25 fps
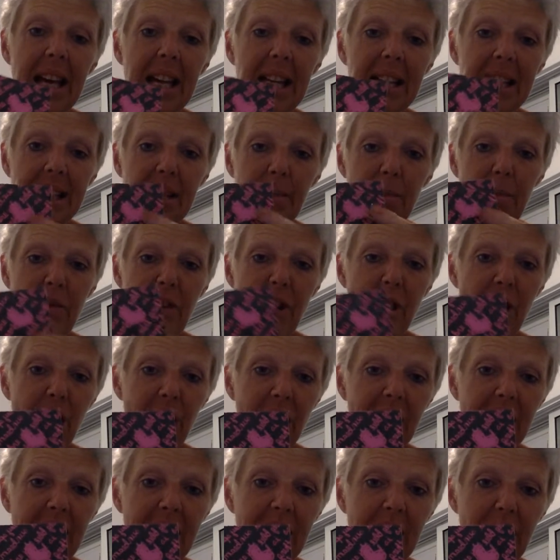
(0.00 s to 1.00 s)
and some
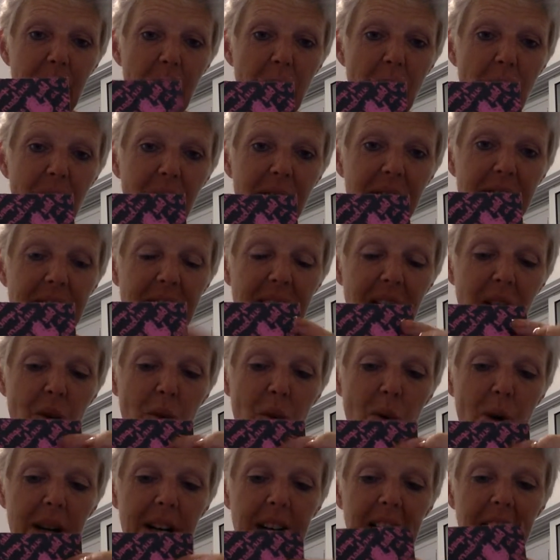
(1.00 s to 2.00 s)
heart cut aparts, then
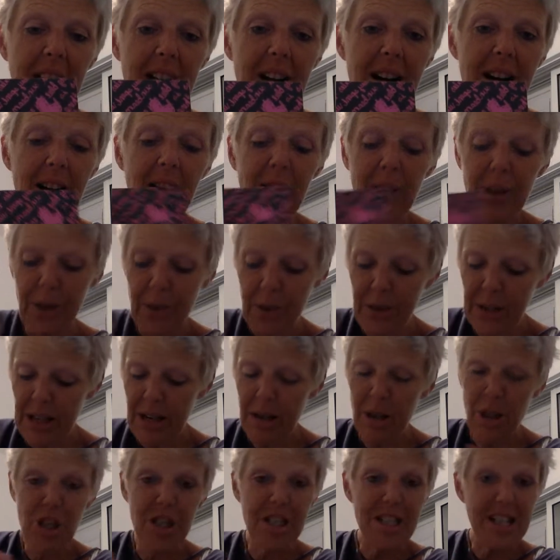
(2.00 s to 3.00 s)
coordinating colors,
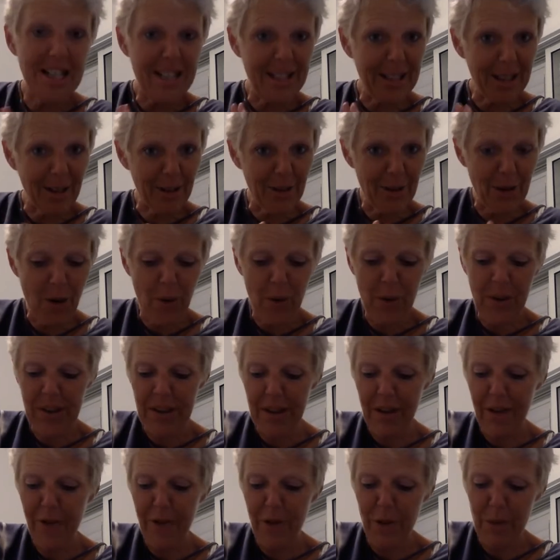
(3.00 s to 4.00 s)
and she tucked a little note in
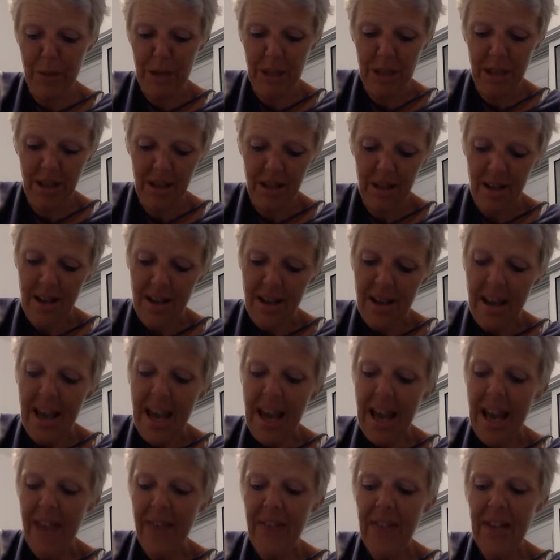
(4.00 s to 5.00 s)
there for me.
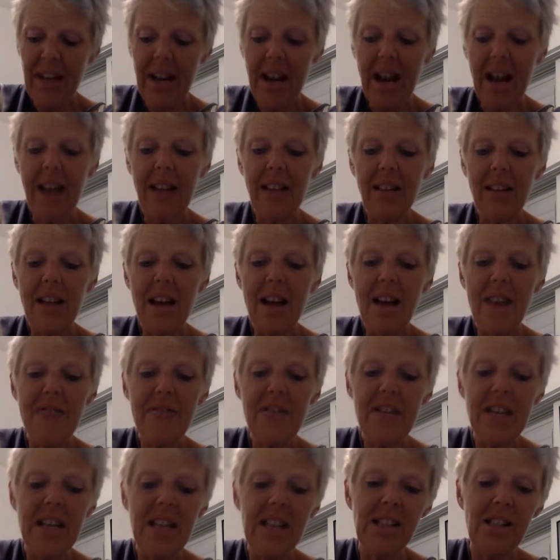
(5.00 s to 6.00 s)
And then I
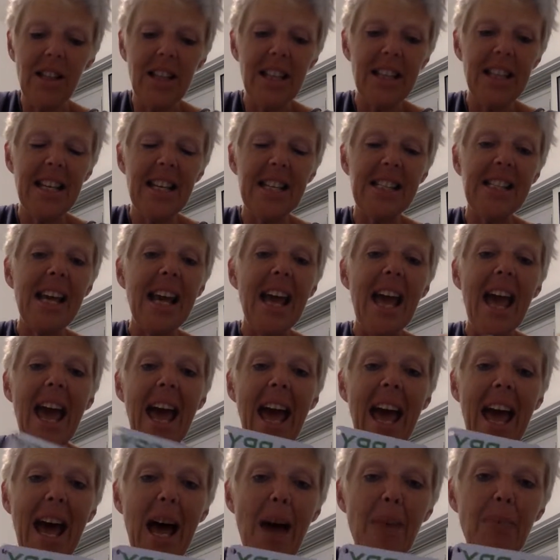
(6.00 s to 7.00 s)
love these. Look at this.
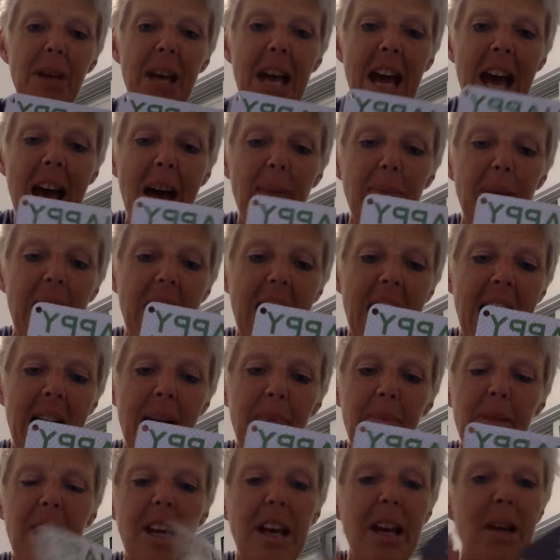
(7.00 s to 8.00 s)
Happy, happy,
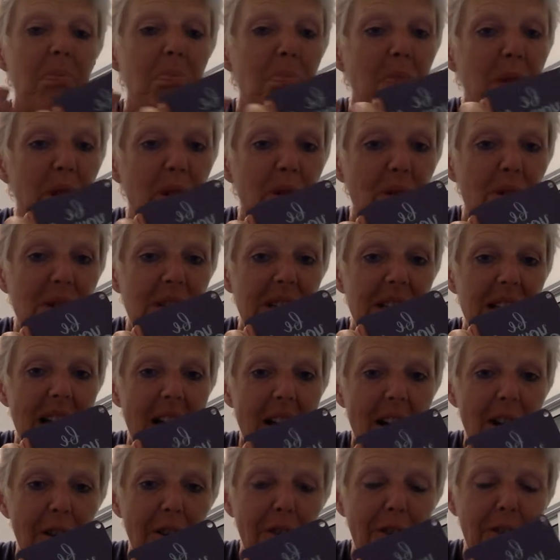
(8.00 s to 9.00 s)
happy, and be
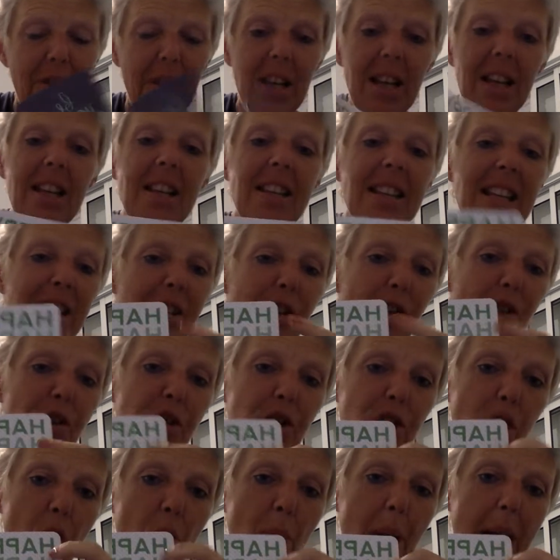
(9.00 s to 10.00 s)
yourself. These are
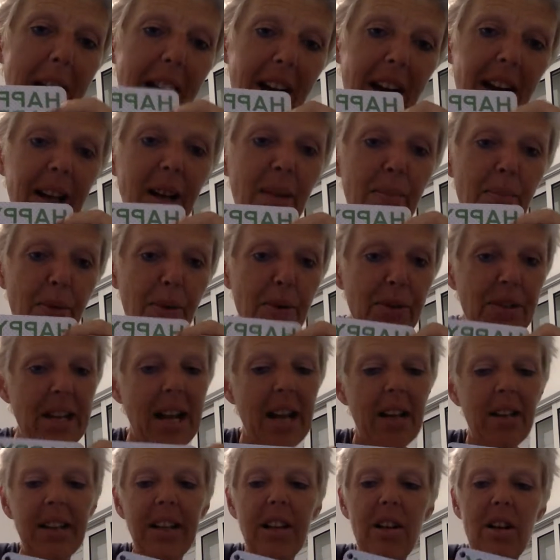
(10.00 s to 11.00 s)
so my kind of
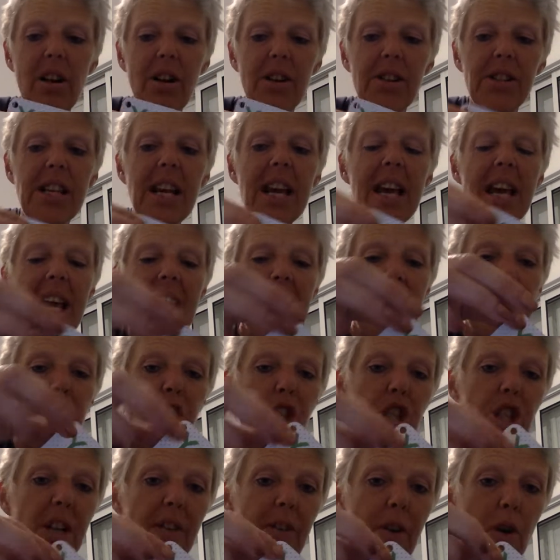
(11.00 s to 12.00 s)
personality cards,
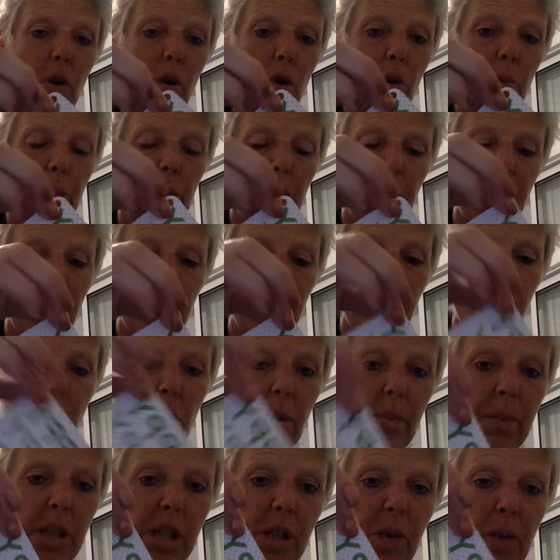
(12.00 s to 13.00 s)
and she even hole punched them
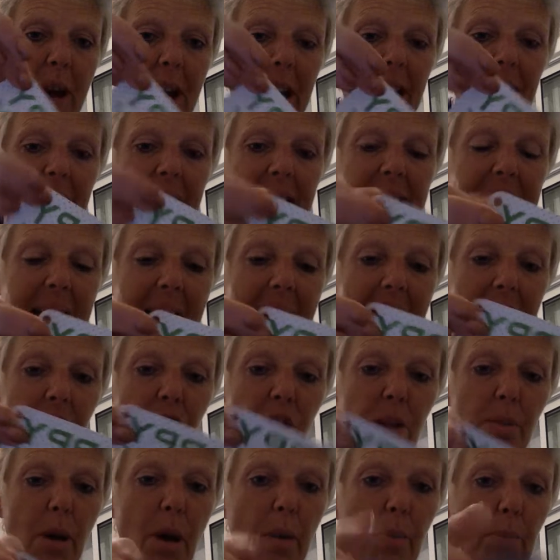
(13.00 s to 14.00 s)
for me so I could
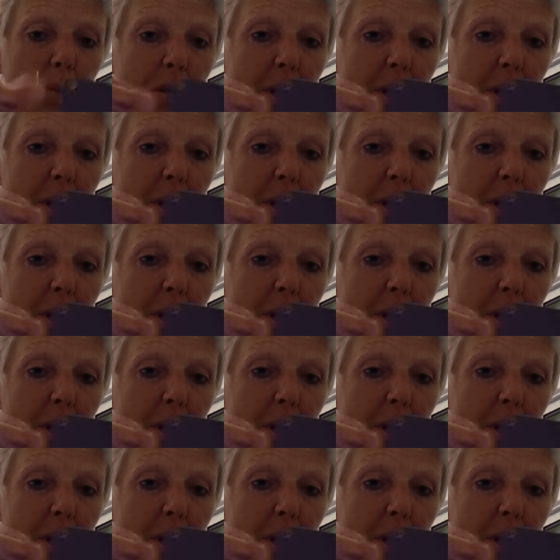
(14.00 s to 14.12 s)
attach them on